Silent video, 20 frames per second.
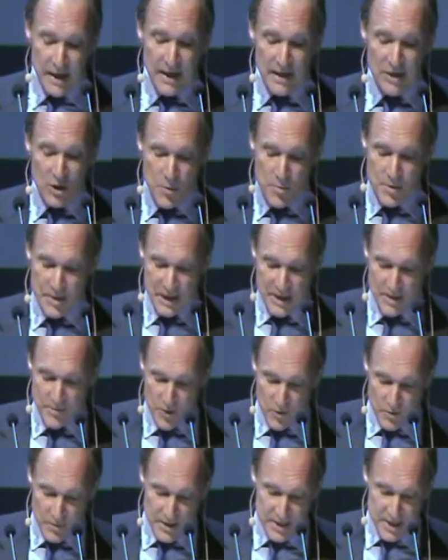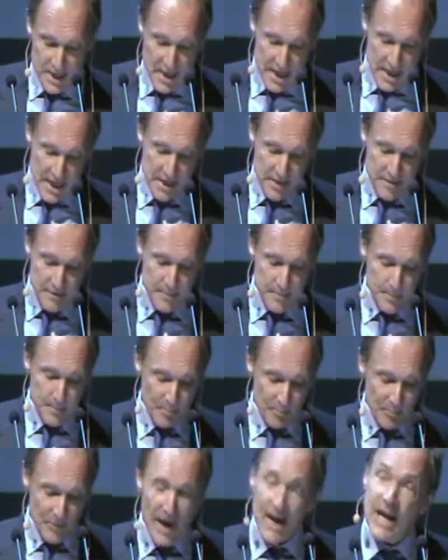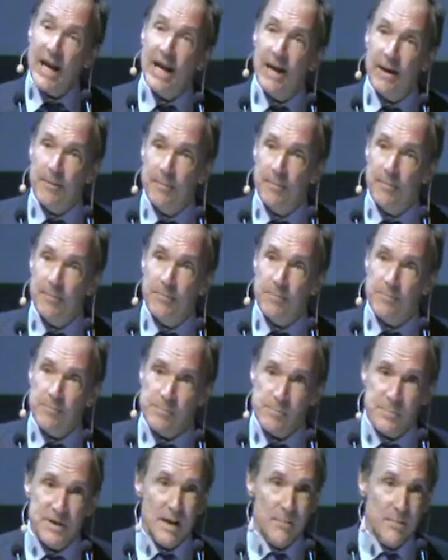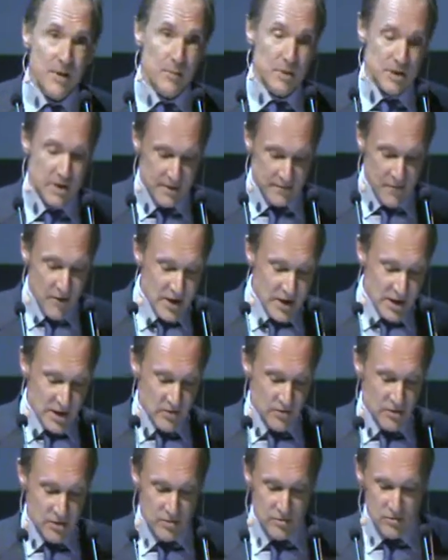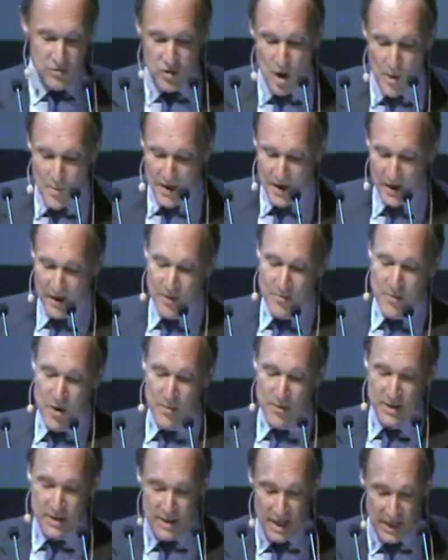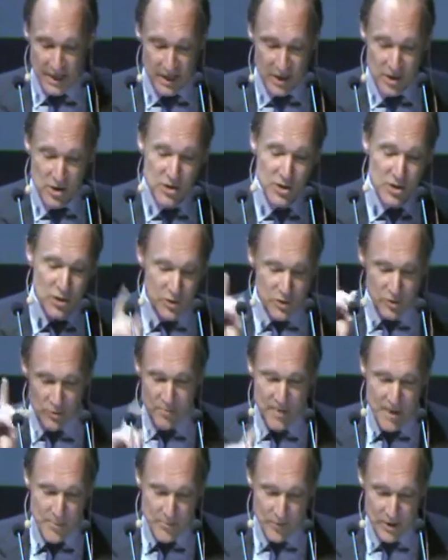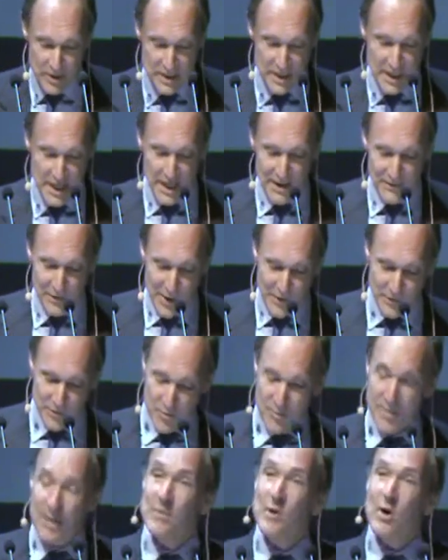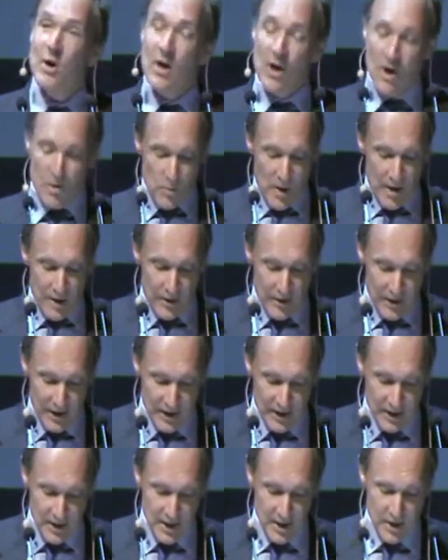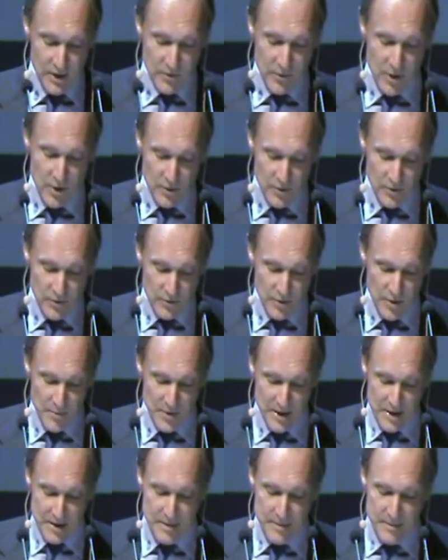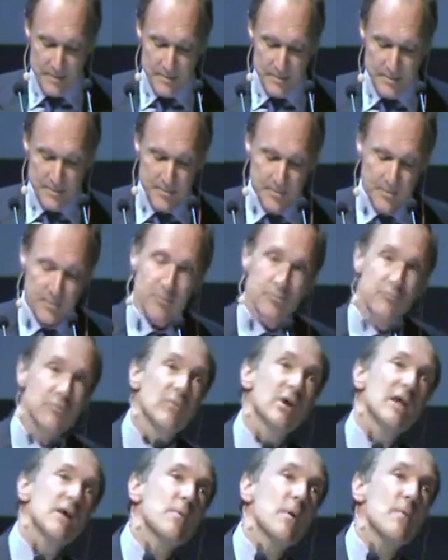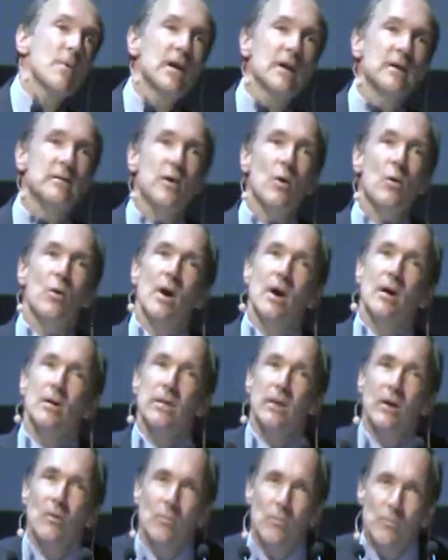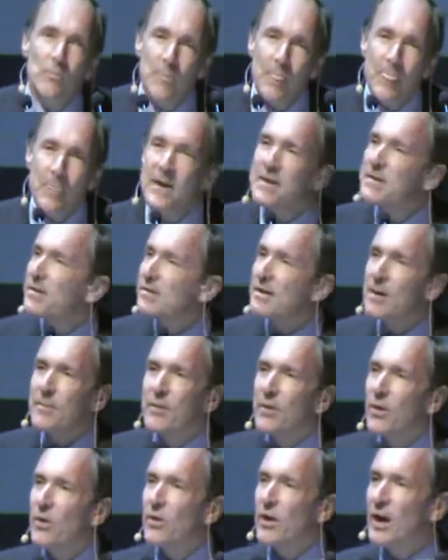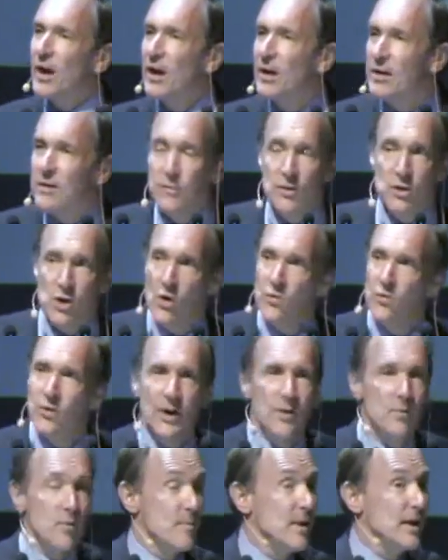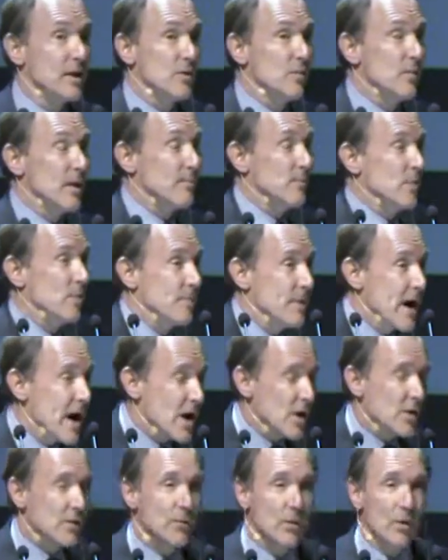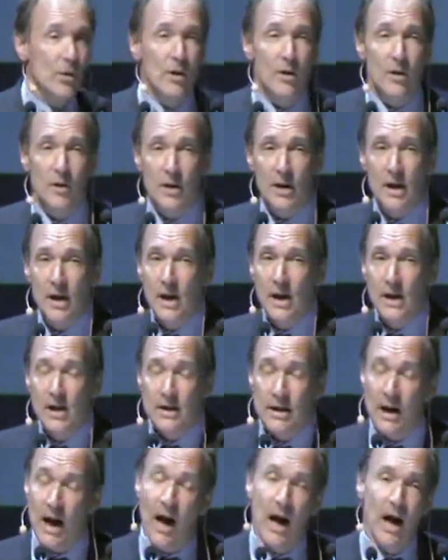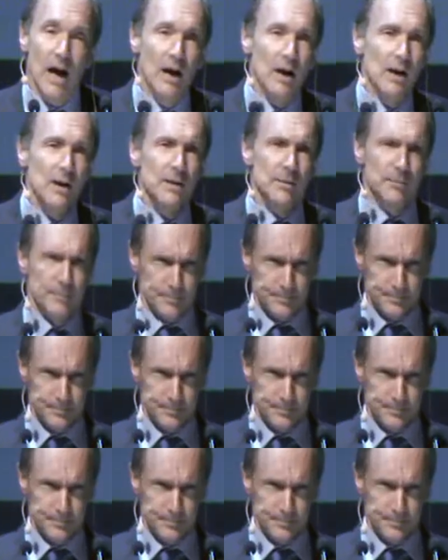linked open data movement is something which is very topical at the moment, and I'd urge you to remember it if you have to remember one thing from this. But then so these are some of the things which hopefully will make the web more powerful and